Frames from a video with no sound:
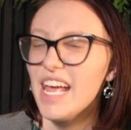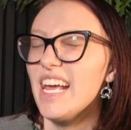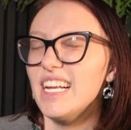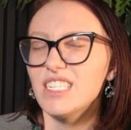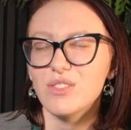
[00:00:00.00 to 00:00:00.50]

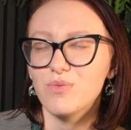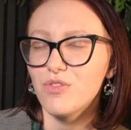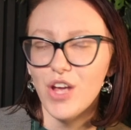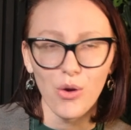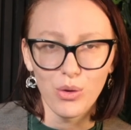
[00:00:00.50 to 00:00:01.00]
It is
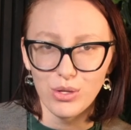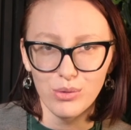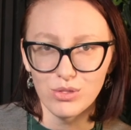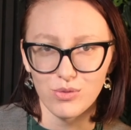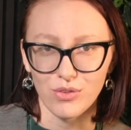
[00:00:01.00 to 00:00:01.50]
very
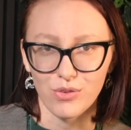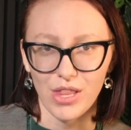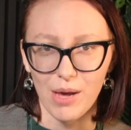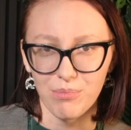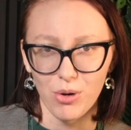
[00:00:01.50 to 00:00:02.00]
useful for
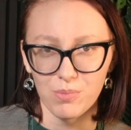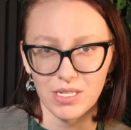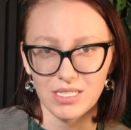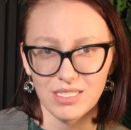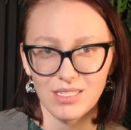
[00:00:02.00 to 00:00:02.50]
that
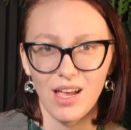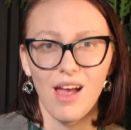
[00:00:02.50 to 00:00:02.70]
purpose.